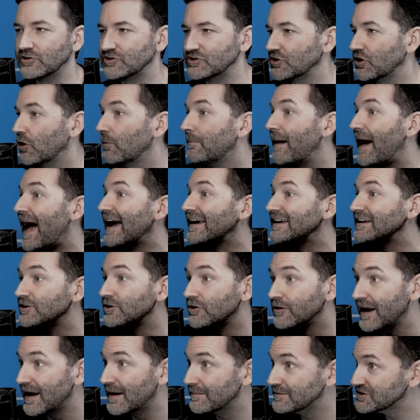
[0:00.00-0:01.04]
to go back into
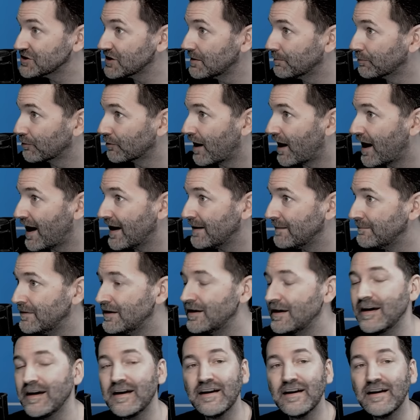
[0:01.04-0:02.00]
your Amazon Prime,